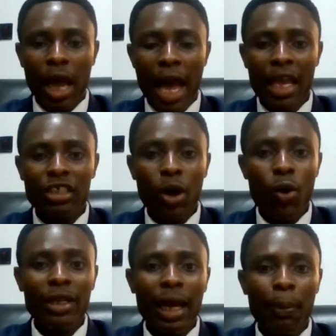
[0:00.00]
IHL
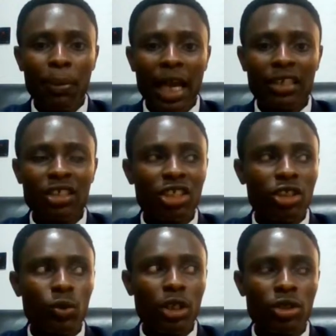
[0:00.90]
only applies in
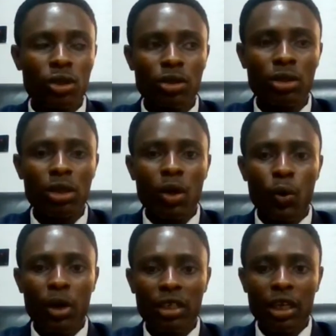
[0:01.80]
situation
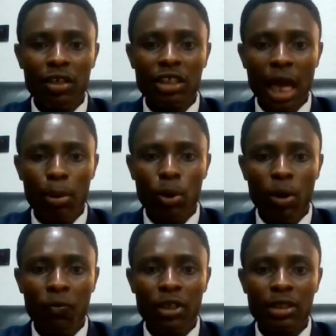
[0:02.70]
where there is armed
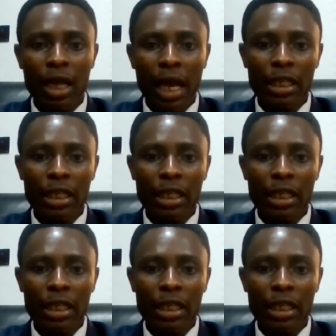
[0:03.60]
conflict